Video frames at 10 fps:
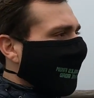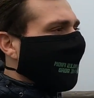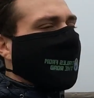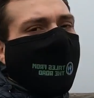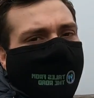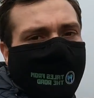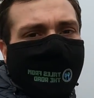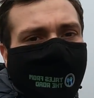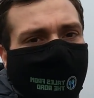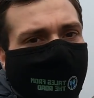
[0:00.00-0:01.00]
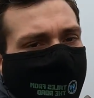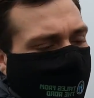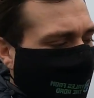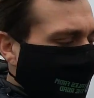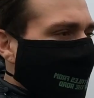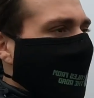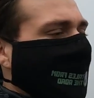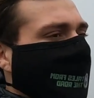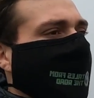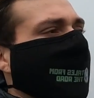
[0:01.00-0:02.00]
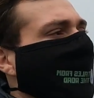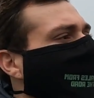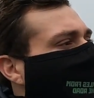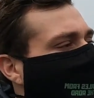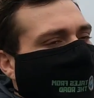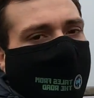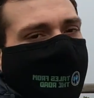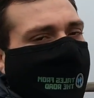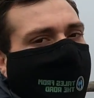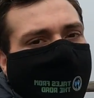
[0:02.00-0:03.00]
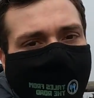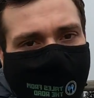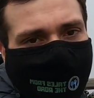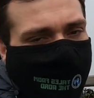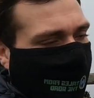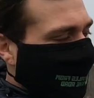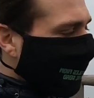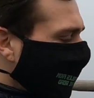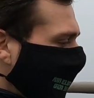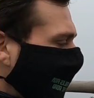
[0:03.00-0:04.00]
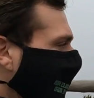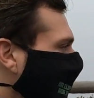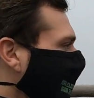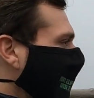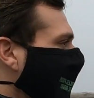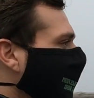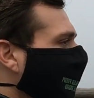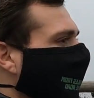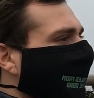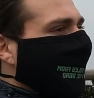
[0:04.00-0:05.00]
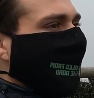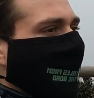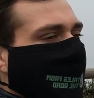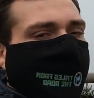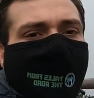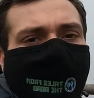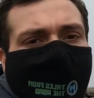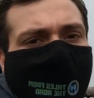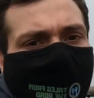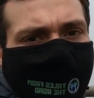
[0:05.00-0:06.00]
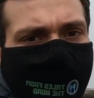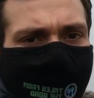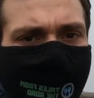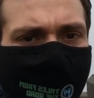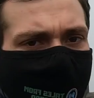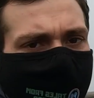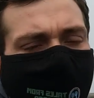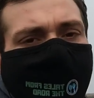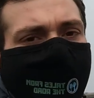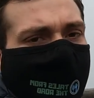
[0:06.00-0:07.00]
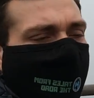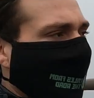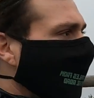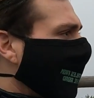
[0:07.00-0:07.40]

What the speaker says: for thousands of years, passing down stories, passing down traditions, and coming to volcanoes and living under them,